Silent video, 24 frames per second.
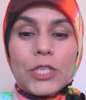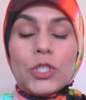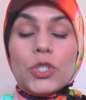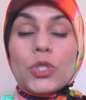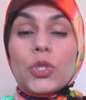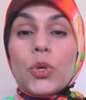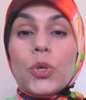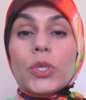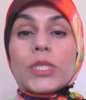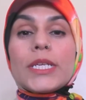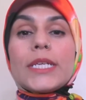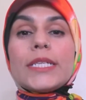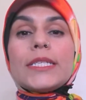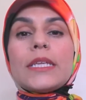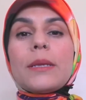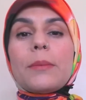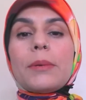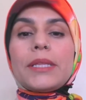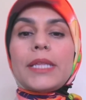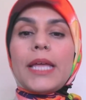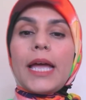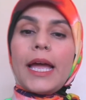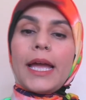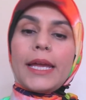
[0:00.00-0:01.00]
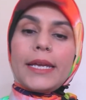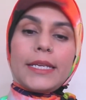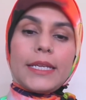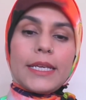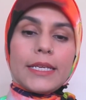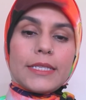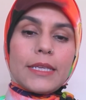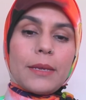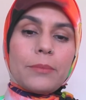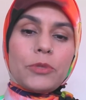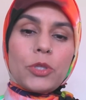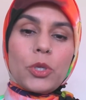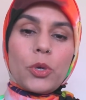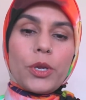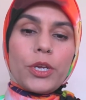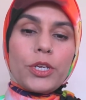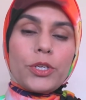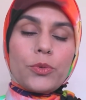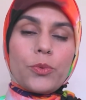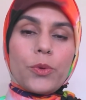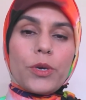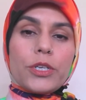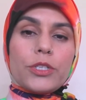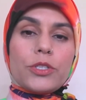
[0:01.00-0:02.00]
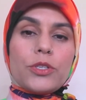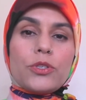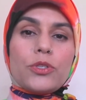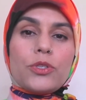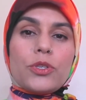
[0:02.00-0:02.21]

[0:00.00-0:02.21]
Those are some of the ideas I'm throwing towards you.